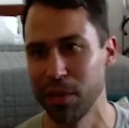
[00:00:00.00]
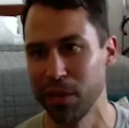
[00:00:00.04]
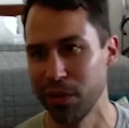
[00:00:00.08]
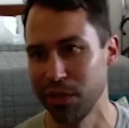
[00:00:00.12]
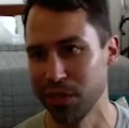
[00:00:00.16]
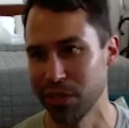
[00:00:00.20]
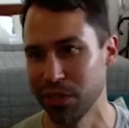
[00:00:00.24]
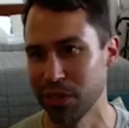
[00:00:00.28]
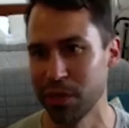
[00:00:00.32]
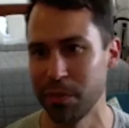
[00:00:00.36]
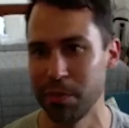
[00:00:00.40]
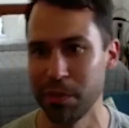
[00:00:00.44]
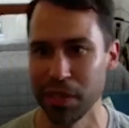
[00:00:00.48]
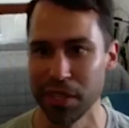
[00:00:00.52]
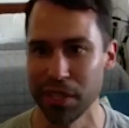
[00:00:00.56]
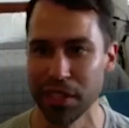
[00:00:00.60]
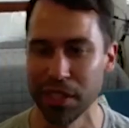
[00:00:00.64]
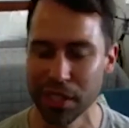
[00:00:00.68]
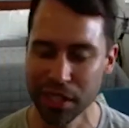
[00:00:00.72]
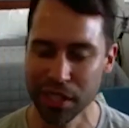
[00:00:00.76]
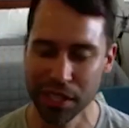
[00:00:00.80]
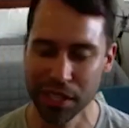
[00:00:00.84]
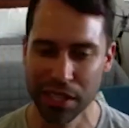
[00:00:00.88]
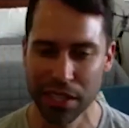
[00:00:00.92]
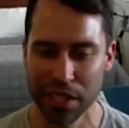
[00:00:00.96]
He's going to be
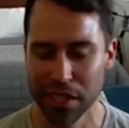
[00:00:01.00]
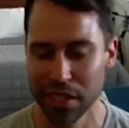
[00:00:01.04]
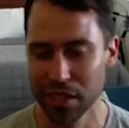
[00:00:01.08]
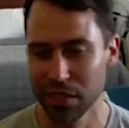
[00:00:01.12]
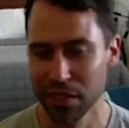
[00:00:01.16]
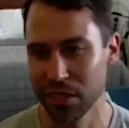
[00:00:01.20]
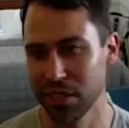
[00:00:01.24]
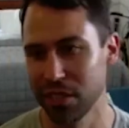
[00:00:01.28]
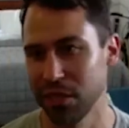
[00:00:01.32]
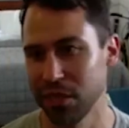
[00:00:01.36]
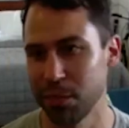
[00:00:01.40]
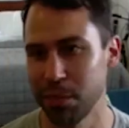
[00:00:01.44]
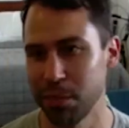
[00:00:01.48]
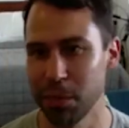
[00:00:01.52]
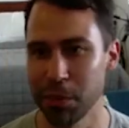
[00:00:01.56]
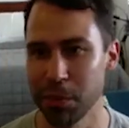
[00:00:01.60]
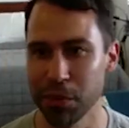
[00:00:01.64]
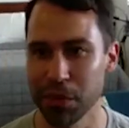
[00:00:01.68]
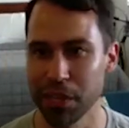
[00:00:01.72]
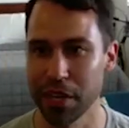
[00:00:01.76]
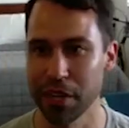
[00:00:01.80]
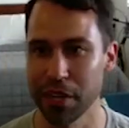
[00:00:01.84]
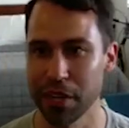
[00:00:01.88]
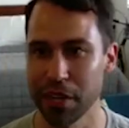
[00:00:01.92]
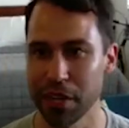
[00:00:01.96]
to people
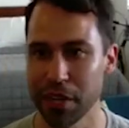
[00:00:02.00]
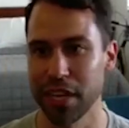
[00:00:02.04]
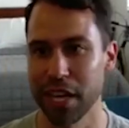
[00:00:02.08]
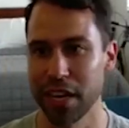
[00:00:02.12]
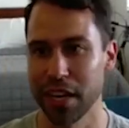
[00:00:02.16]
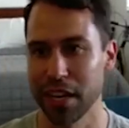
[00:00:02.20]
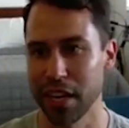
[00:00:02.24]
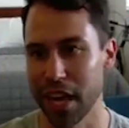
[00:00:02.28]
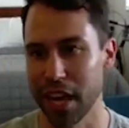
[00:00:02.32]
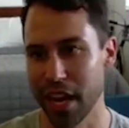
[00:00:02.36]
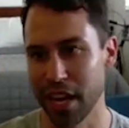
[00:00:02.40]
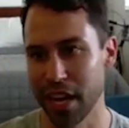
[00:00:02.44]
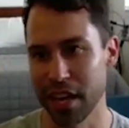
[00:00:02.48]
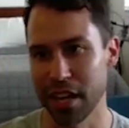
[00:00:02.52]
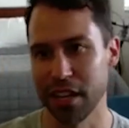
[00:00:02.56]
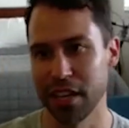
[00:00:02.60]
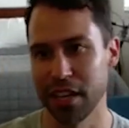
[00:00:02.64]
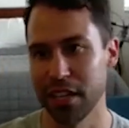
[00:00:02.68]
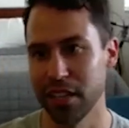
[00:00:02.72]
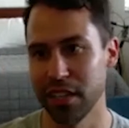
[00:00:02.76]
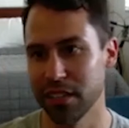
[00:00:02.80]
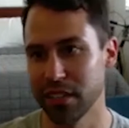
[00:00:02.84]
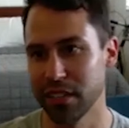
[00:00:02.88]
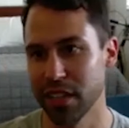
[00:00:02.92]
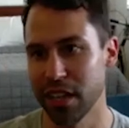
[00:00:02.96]
that are at
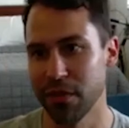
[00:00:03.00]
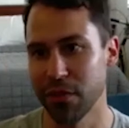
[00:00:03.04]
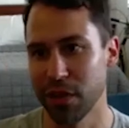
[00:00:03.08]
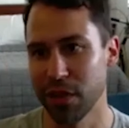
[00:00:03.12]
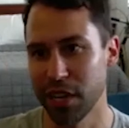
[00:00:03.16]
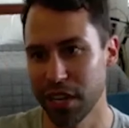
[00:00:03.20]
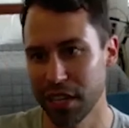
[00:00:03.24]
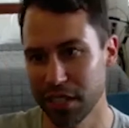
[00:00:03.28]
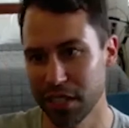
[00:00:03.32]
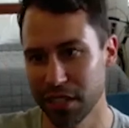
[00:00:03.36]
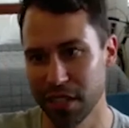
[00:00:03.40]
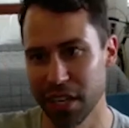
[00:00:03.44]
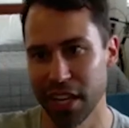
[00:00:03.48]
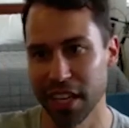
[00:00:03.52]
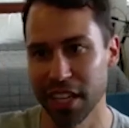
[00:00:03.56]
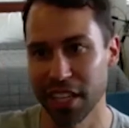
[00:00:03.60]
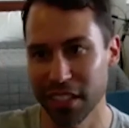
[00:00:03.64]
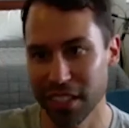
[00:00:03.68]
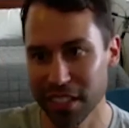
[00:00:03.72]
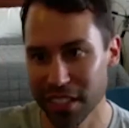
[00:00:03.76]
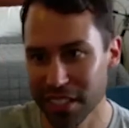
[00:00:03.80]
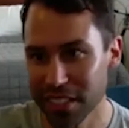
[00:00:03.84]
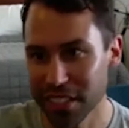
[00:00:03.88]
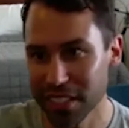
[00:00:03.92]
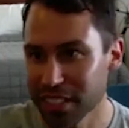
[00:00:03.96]
his level, at his height,
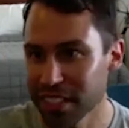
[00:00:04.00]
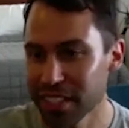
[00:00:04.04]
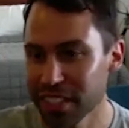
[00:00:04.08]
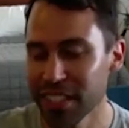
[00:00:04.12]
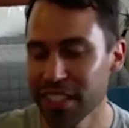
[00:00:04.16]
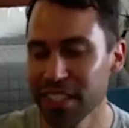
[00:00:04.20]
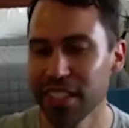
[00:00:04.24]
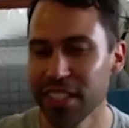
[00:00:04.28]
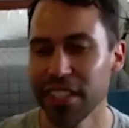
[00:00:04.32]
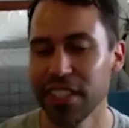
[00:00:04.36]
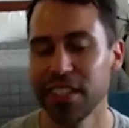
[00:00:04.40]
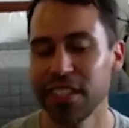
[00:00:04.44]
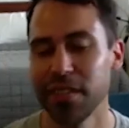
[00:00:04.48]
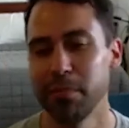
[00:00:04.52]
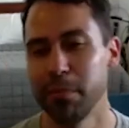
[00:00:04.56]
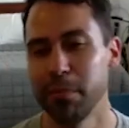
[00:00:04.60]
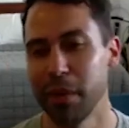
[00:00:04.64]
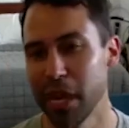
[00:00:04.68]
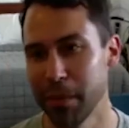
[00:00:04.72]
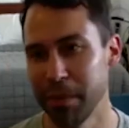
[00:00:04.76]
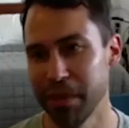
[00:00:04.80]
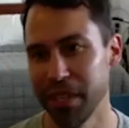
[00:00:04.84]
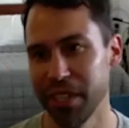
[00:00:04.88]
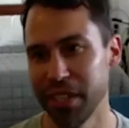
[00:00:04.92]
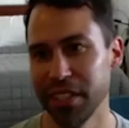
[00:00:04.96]

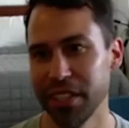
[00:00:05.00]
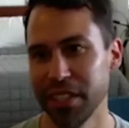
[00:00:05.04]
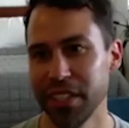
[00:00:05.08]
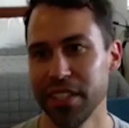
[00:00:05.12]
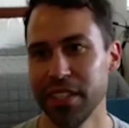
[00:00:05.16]
maybe.